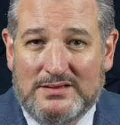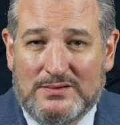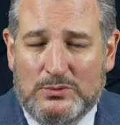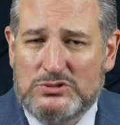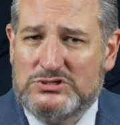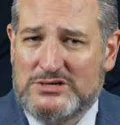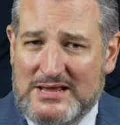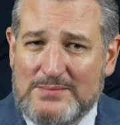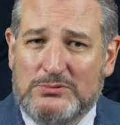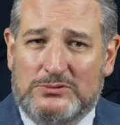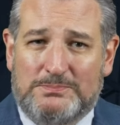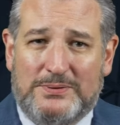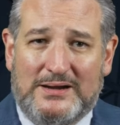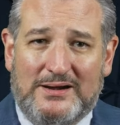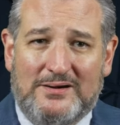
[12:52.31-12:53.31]
which
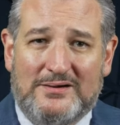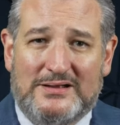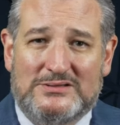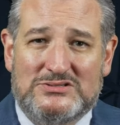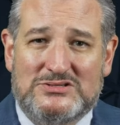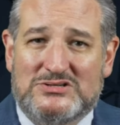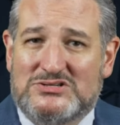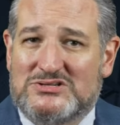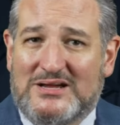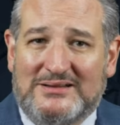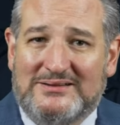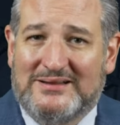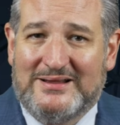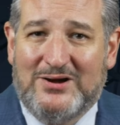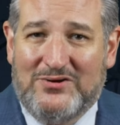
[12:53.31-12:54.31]
enabled parents to
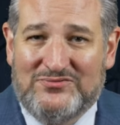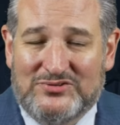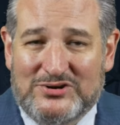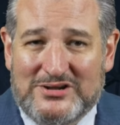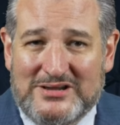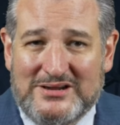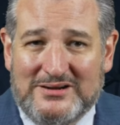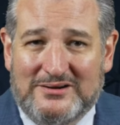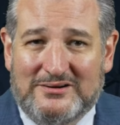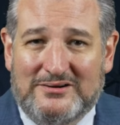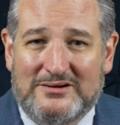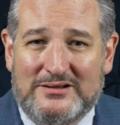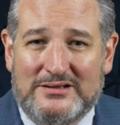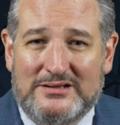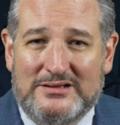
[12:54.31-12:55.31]
suddenly overhear
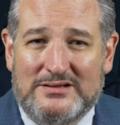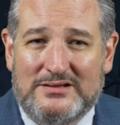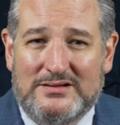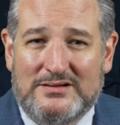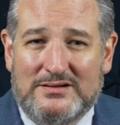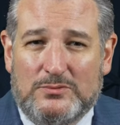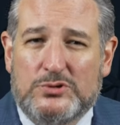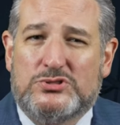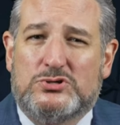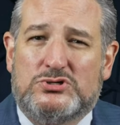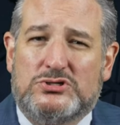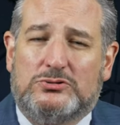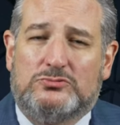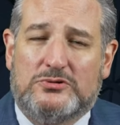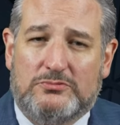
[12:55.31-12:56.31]
what their
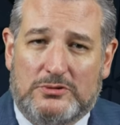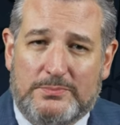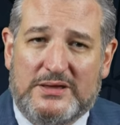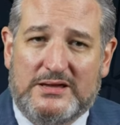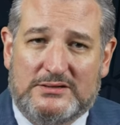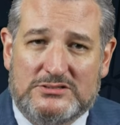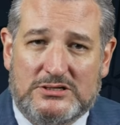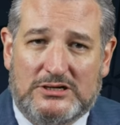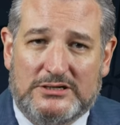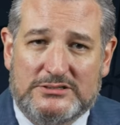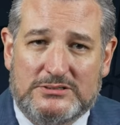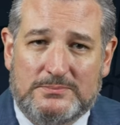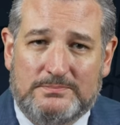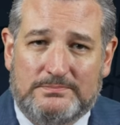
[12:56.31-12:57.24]
children were being taught.